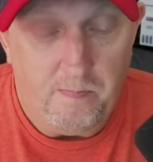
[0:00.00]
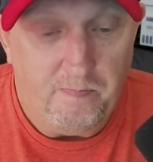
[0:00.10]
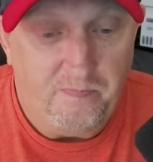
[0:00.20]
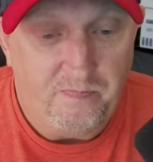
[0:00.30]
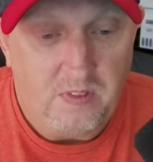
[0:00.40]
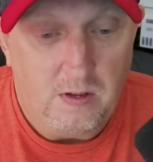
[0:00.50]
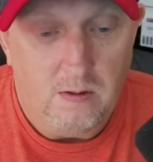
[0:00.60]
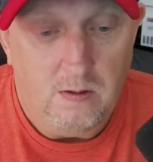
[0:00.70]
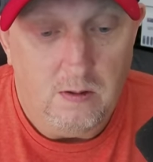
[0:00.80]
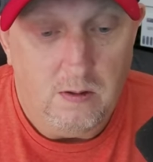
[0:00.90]

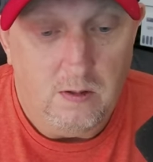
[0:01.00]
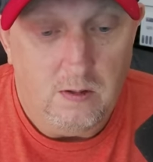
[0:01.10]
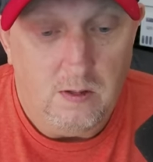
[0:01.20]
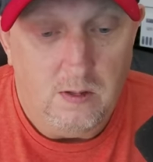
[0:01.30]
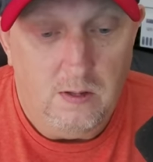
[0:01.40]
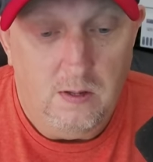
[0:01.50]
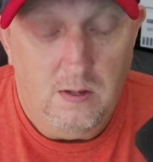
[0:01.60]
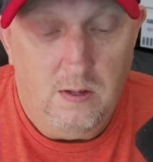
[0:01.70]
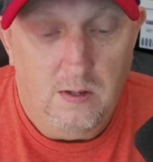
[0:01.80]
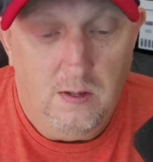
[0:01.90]

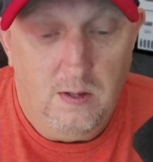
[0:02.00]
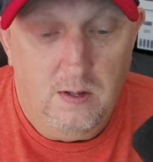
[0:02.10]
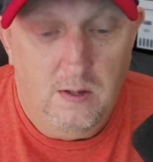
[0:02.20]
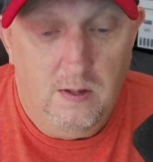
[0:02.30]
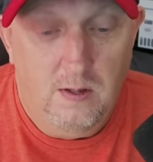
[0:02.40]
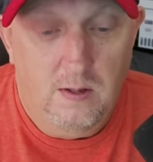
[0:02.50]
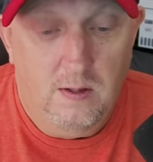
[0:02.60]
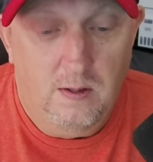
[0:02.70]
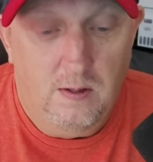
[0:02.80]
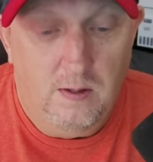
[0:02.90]

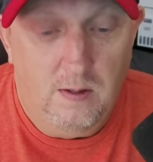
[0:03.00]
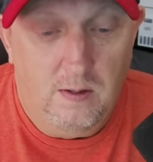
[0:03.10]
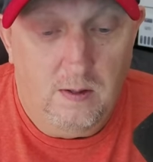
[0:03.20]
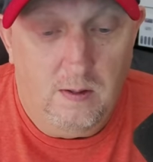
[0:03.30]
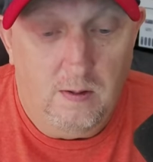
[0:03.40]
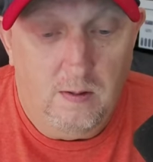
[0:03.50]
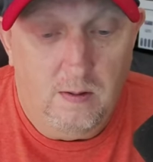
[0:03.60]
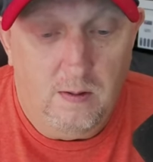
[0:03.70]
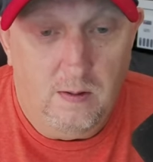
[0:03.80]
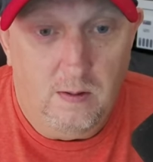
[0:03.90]

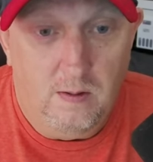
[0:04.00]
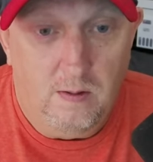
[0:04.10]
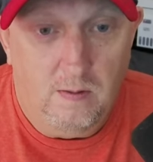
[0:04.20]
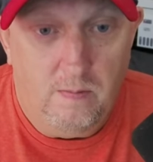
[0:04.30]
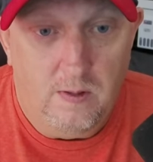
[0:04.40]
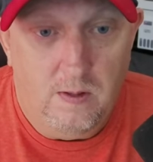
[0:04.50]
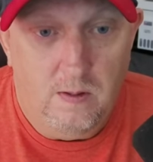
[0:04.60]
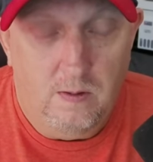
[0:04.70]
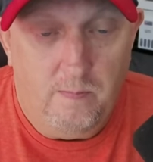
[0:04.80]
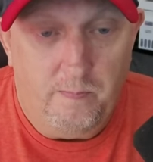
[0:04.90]

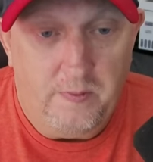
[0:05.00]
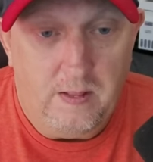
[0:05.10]
Nothing is said.